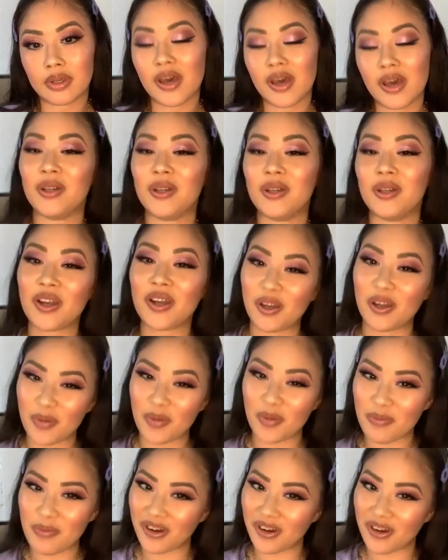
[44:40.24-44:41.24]
Oh, sorry.
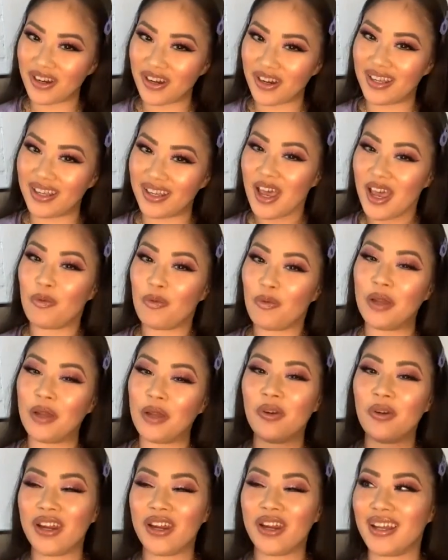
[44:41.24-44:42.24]
One
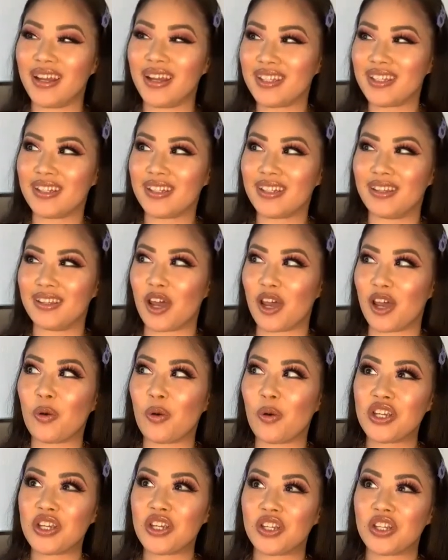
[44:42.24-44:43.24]
more answer to that
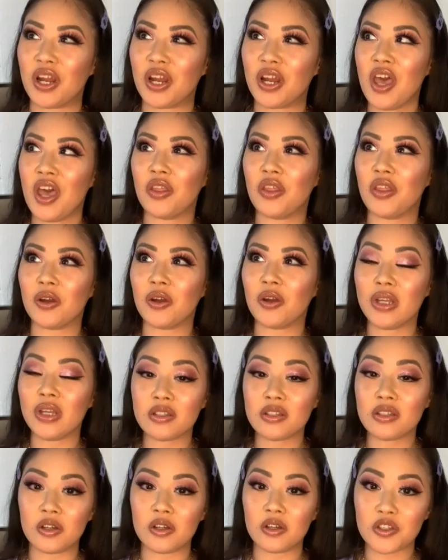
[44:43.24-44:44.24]
question. There is
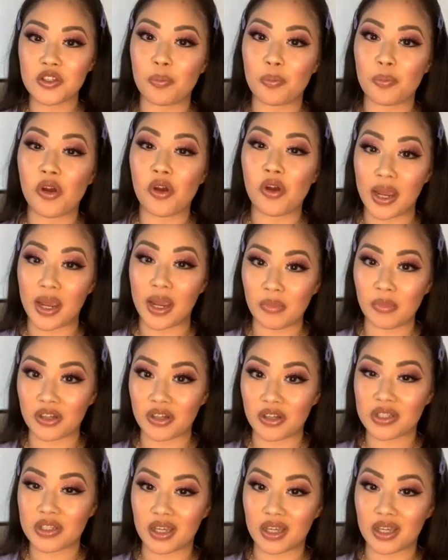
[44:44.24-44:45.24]
also
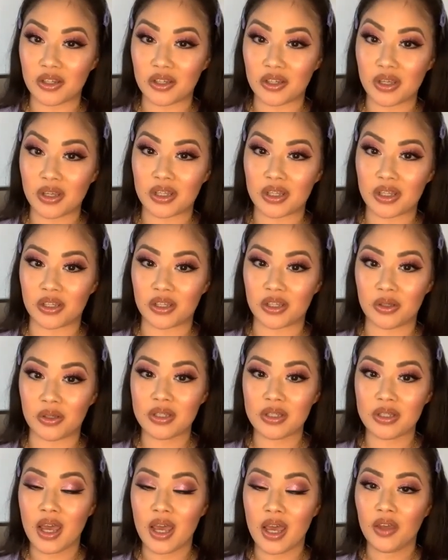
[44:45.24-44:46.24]
primers that you can
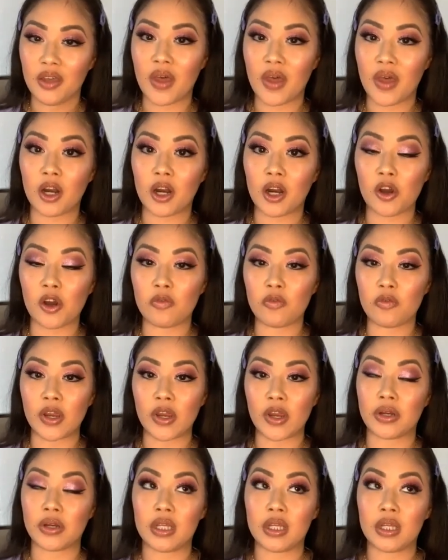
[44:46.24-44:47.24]
use that are
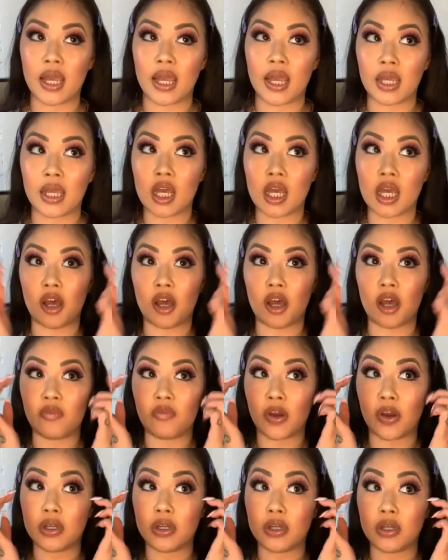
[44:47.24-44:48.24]
very
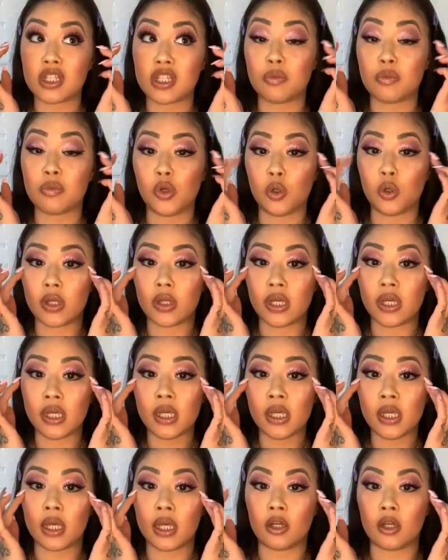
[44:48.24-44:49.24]
very smoothing,
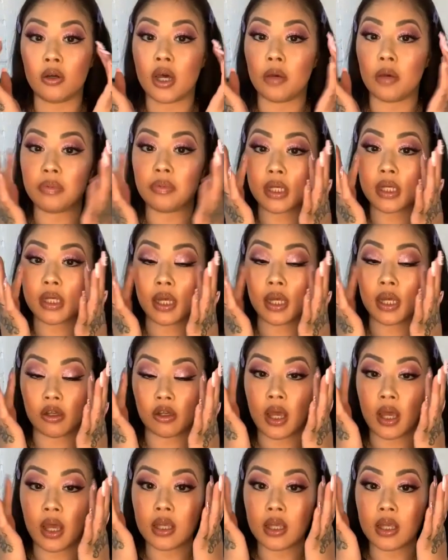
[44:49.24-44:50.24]
and they'll help to kind of
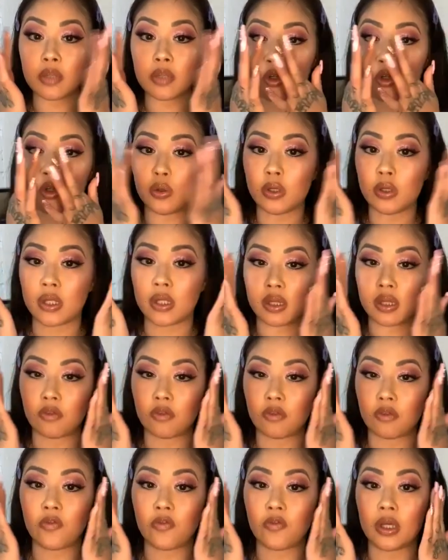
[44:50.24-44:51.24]
smooth and
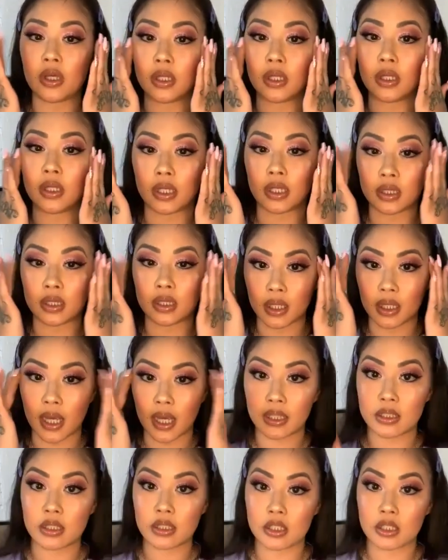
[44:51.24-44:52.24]
fill in the
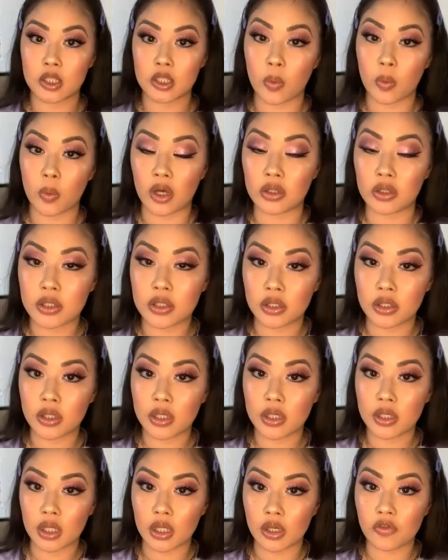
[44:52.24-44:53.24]
lines as well. So you
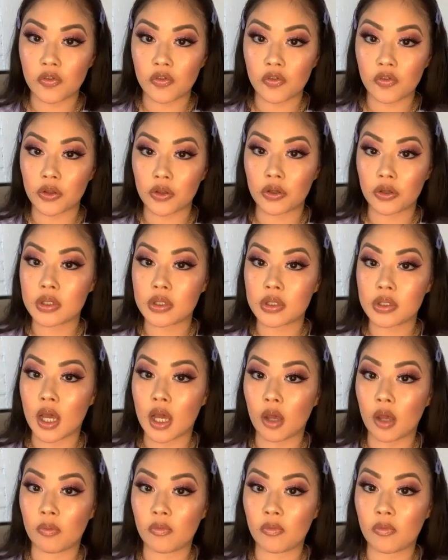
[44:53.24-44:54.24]
can look for those
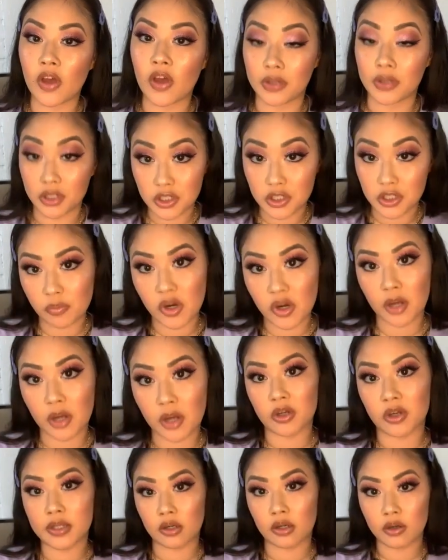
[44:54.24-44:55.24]
foundation
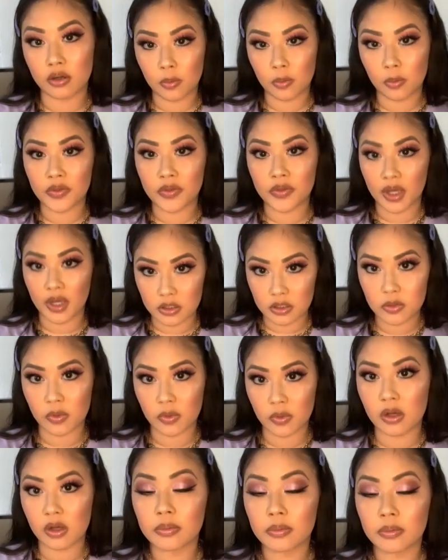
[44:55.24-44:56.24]
primers that'll help with that as
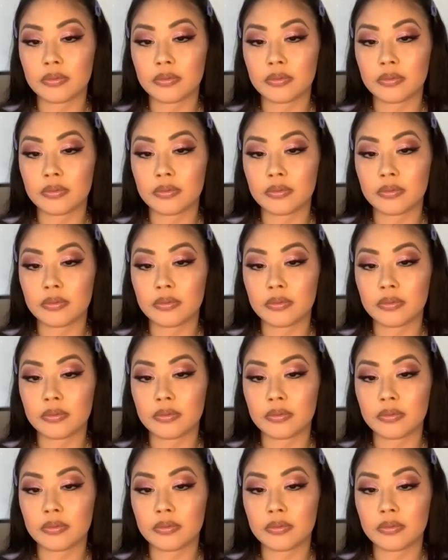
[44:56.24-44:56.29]
well.